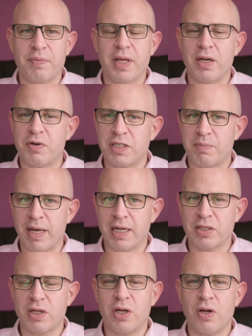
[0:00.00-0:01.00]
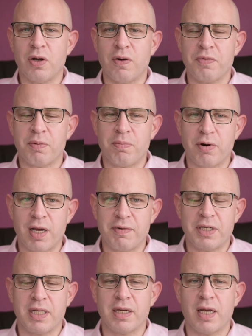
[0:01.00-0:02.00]
in respect of the
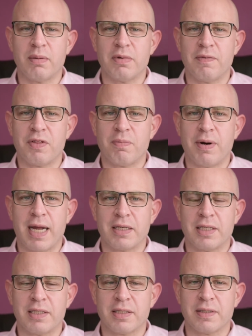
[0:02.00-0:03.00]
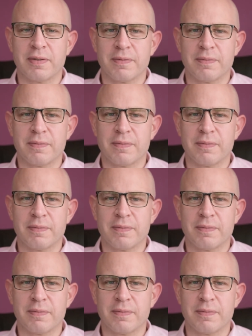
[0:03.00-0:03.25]
private income of the practice.